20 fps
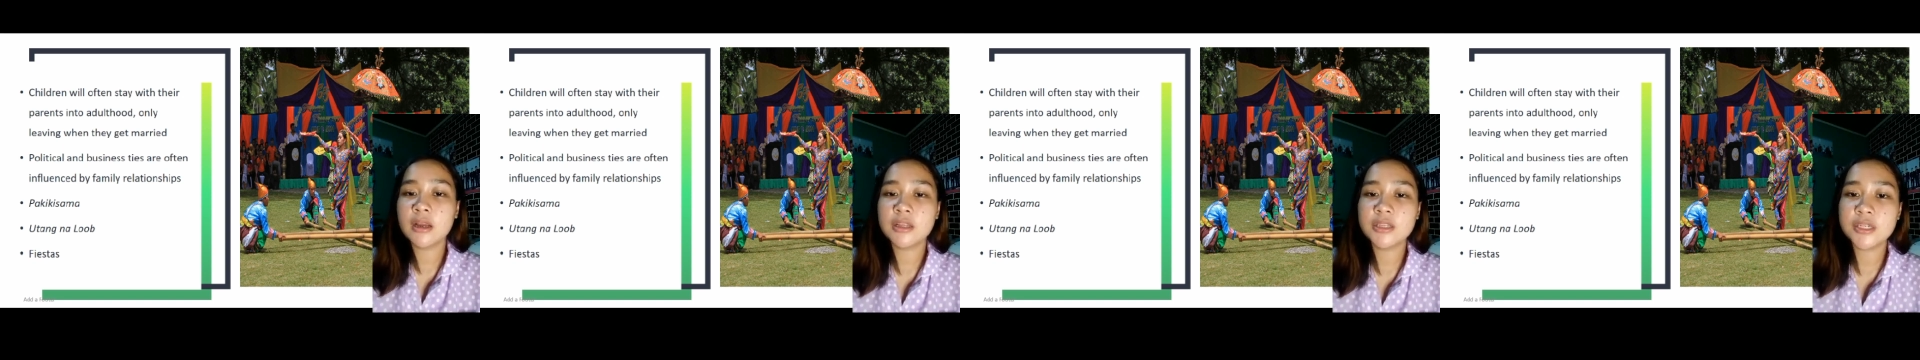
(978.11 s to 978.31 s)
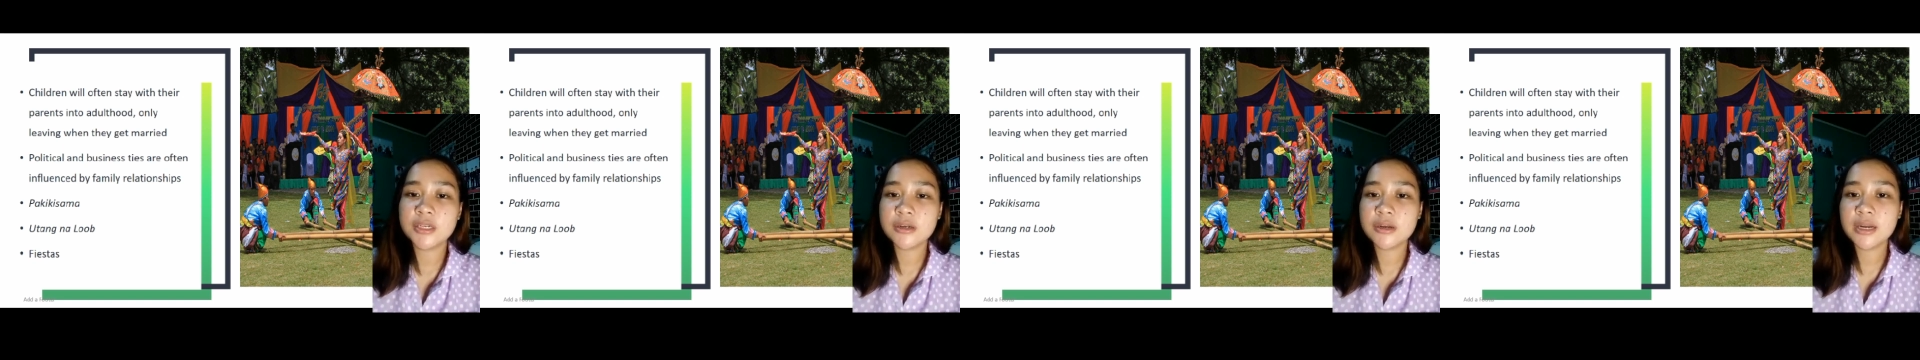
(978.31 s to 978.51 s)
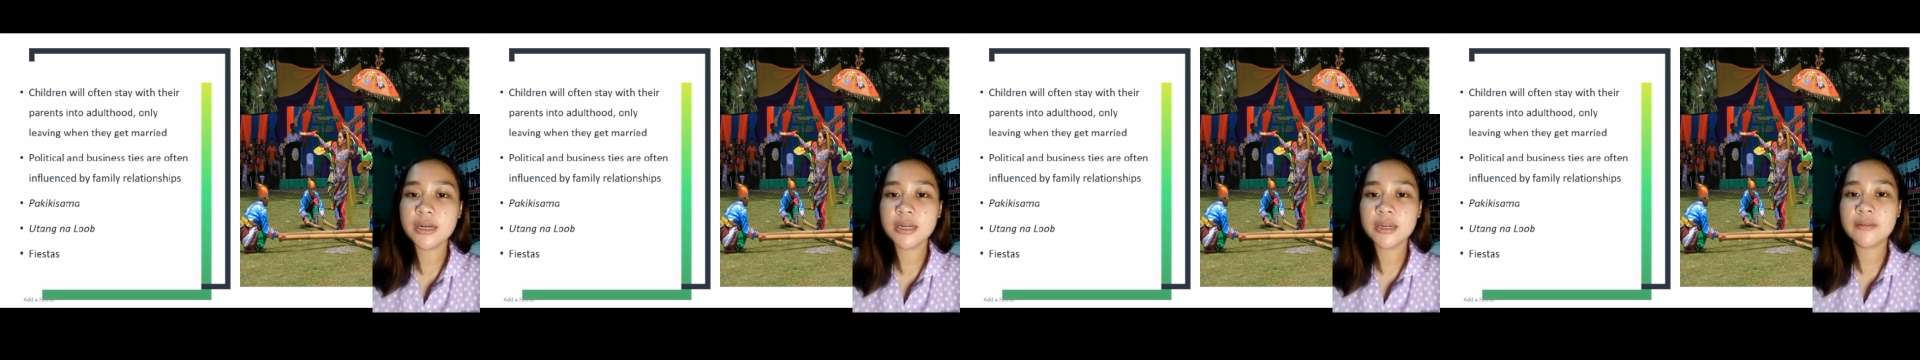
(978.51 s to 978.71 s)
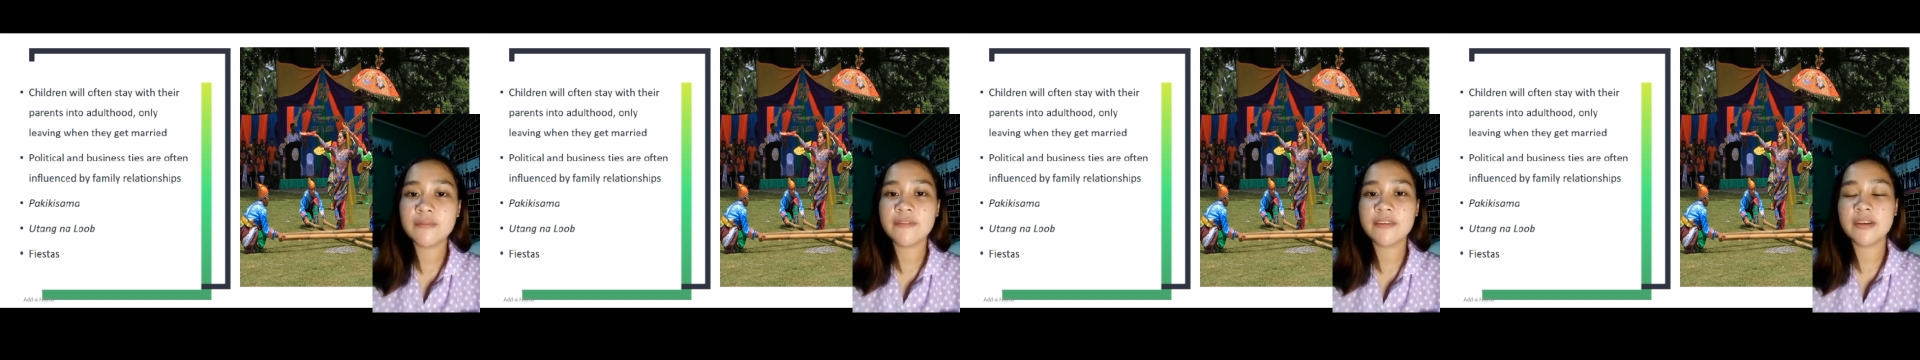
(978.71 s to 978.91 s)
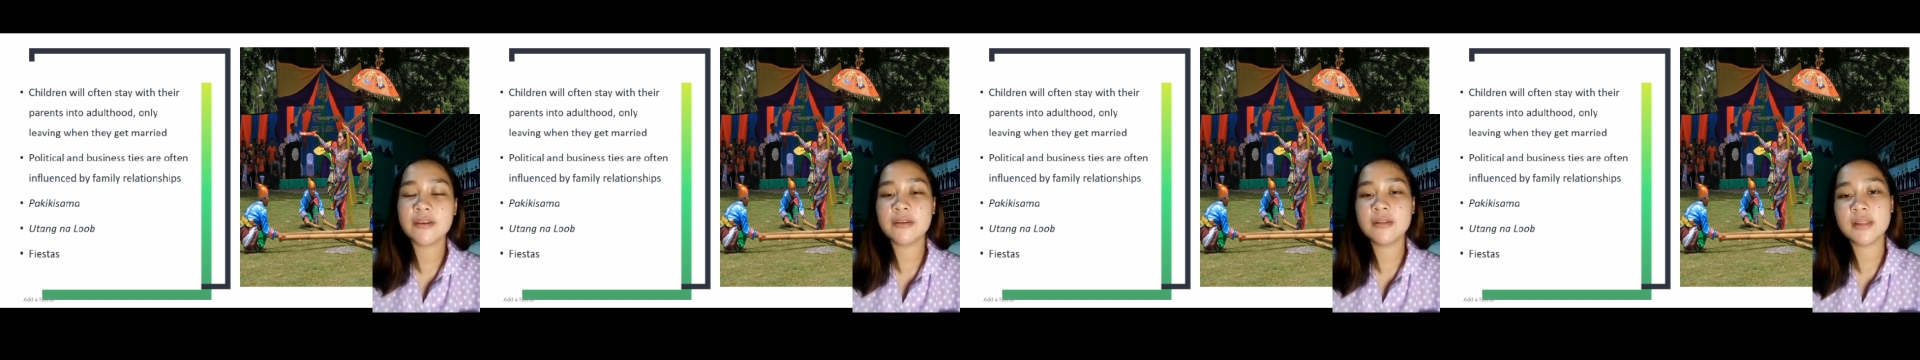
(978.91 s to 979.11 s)
during
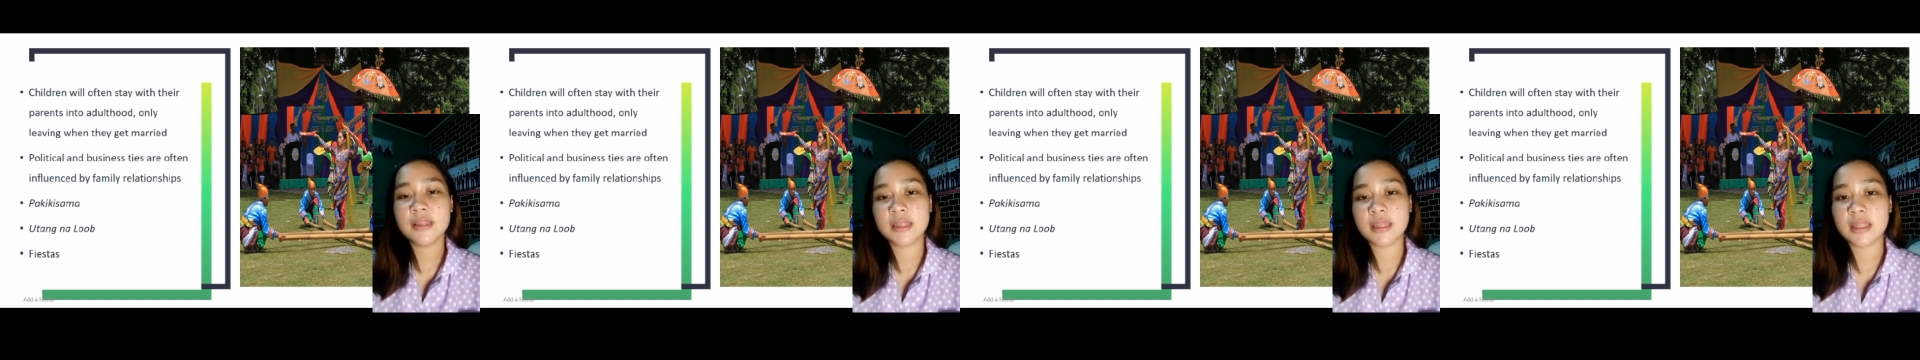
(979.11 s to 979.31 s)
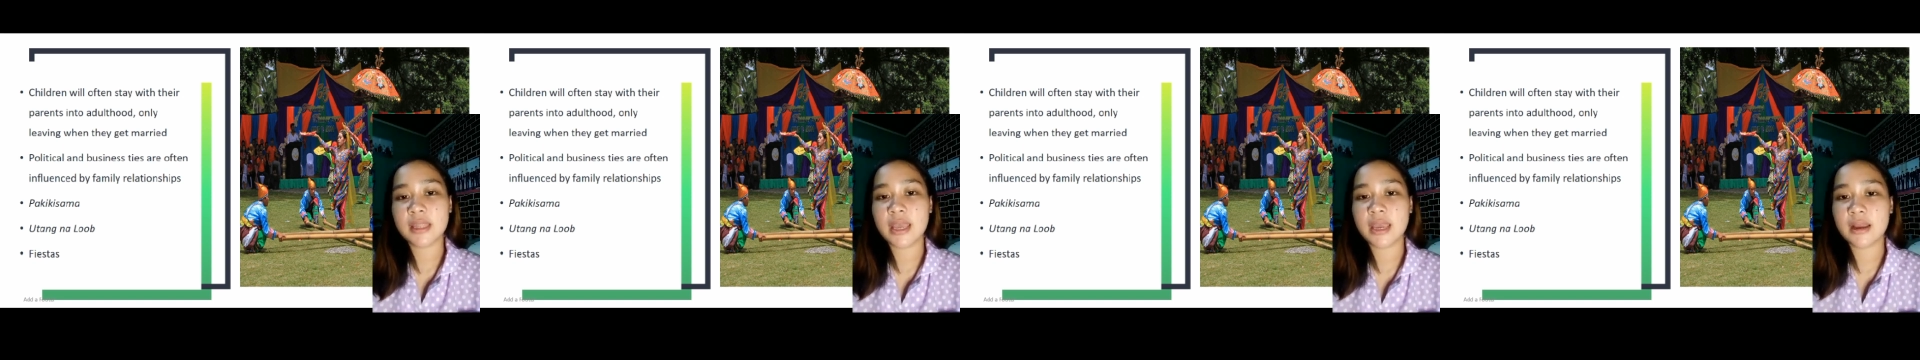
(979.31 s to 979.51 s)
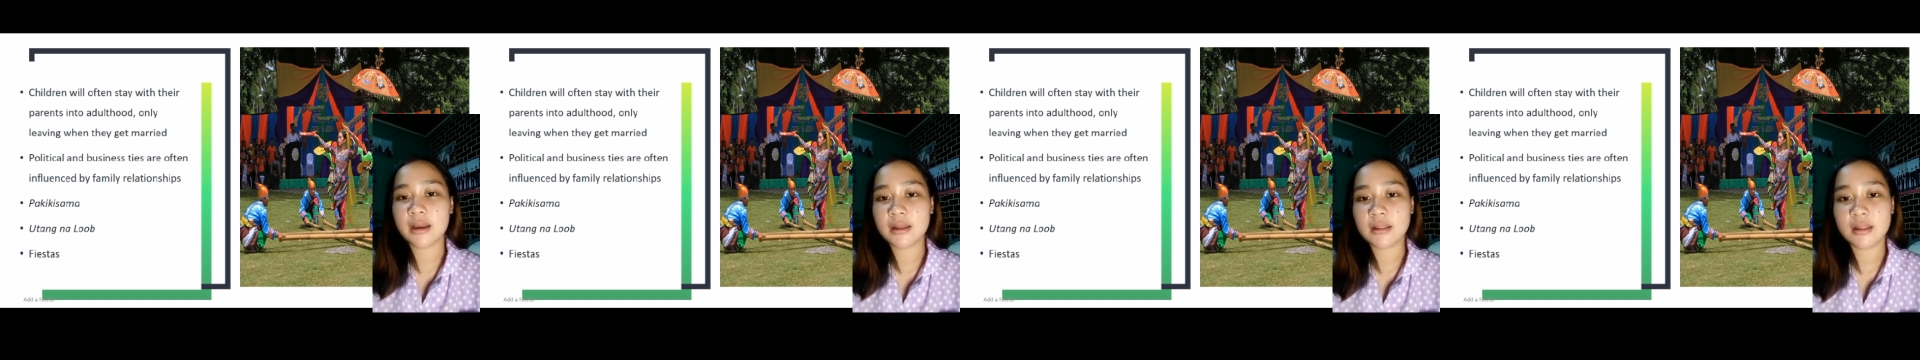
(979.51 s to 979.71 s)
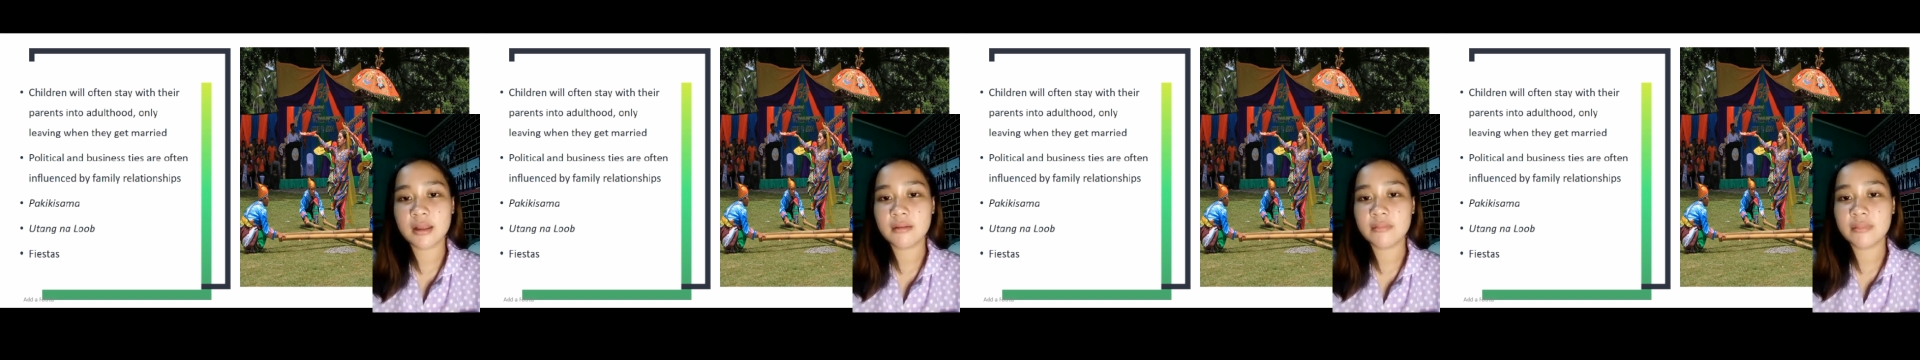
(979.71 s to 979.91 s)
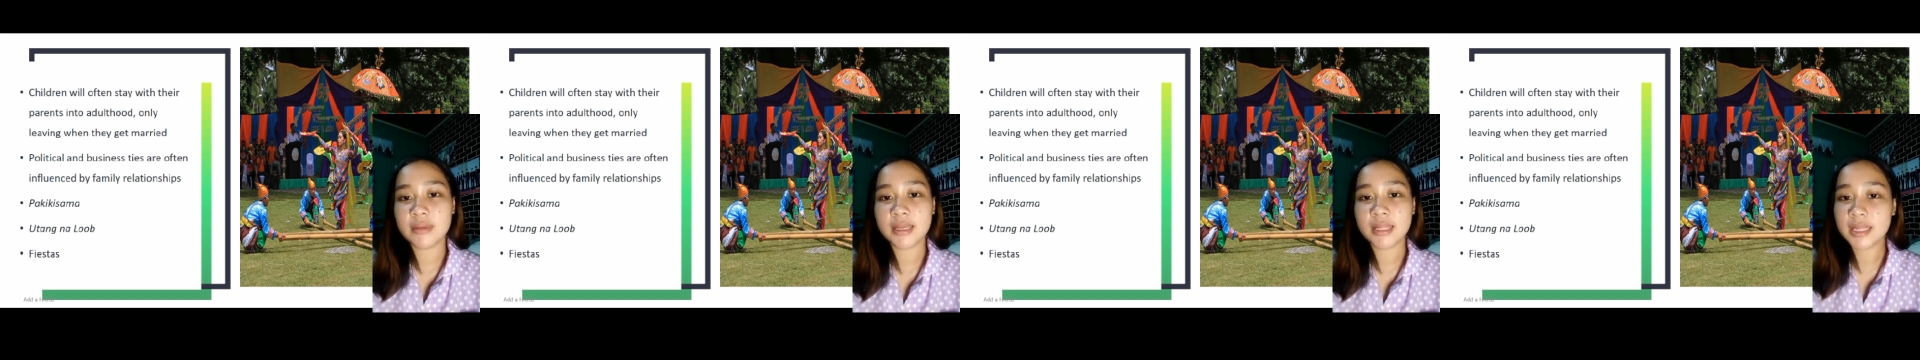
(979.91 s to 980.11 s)
difficult
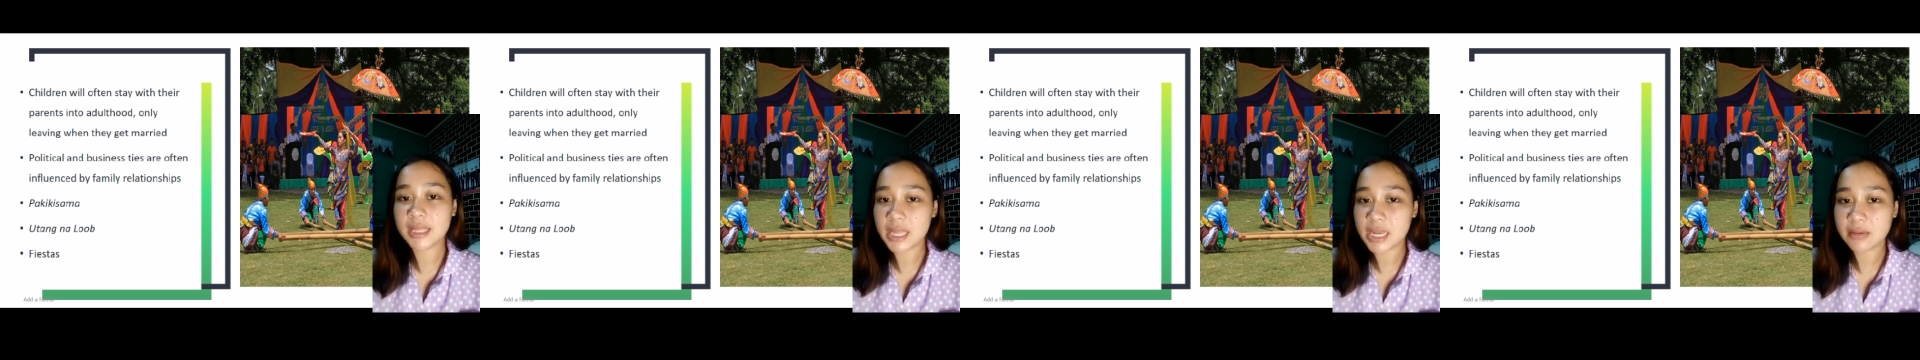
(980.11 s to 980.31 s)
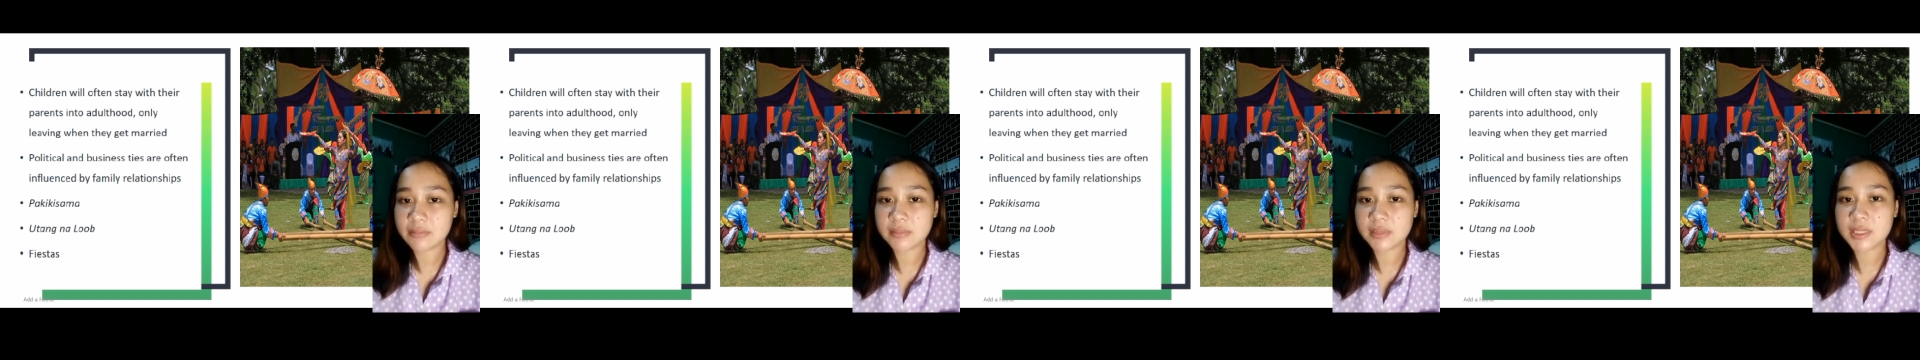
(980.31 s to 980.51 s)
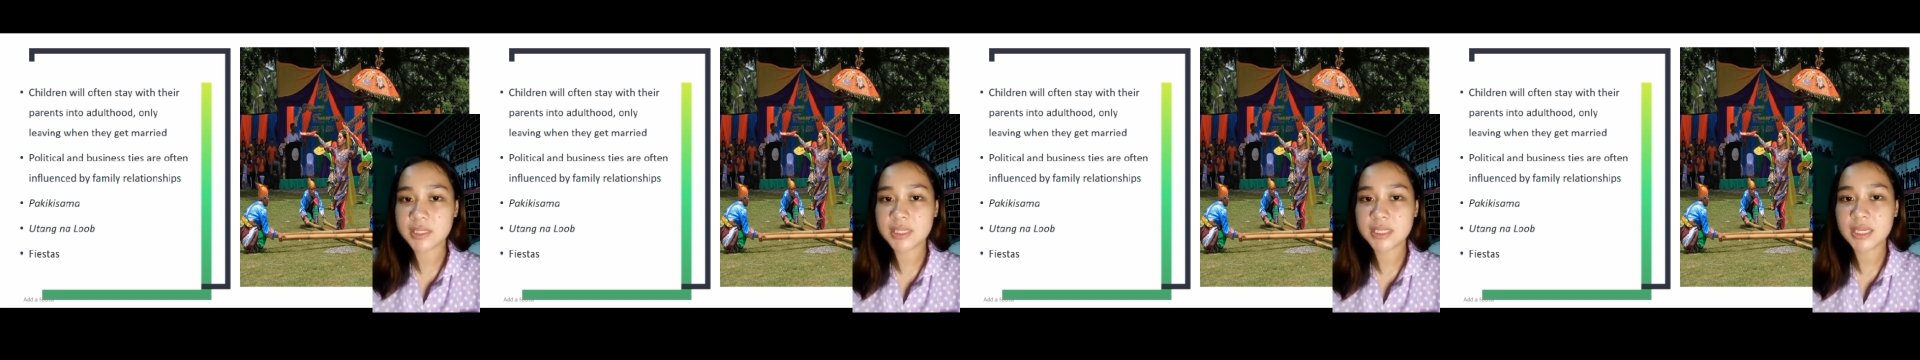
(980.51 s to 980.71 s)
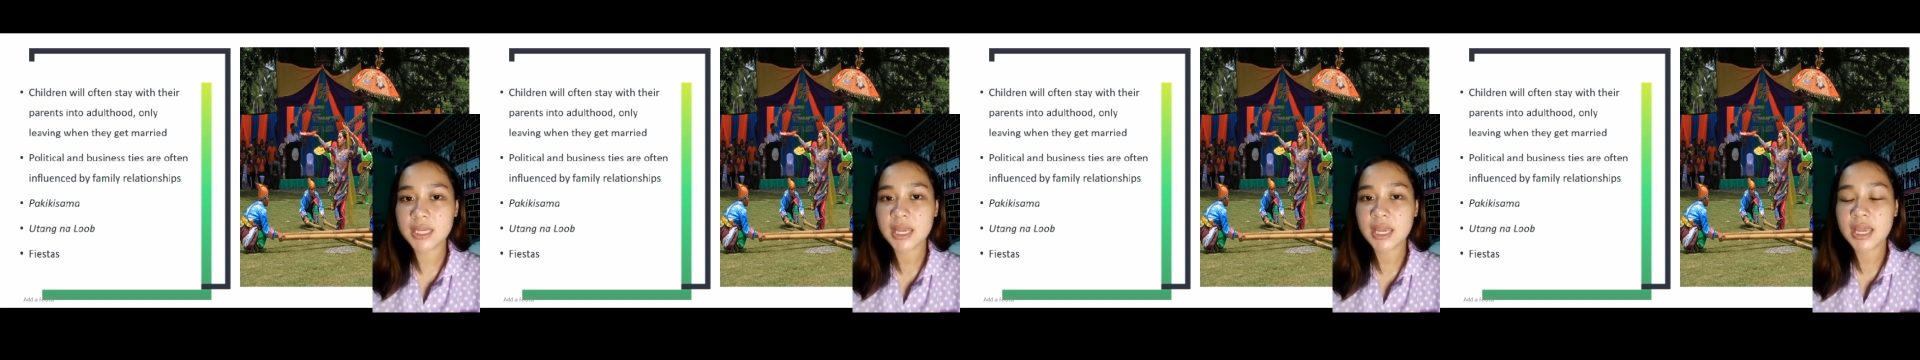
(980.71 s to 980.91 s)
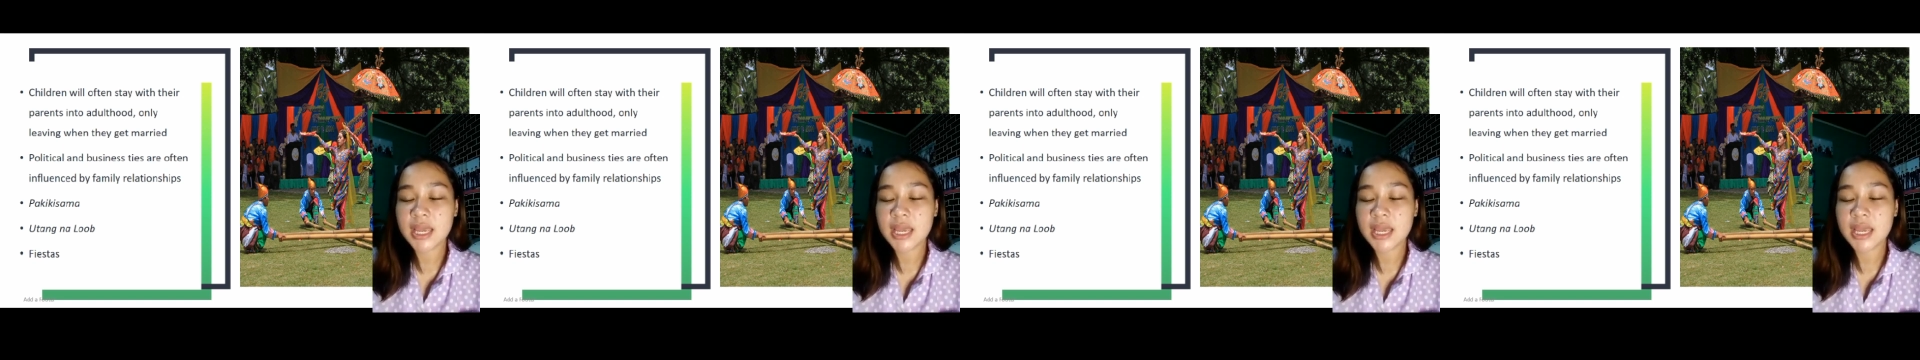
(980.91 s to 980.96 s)
economic times.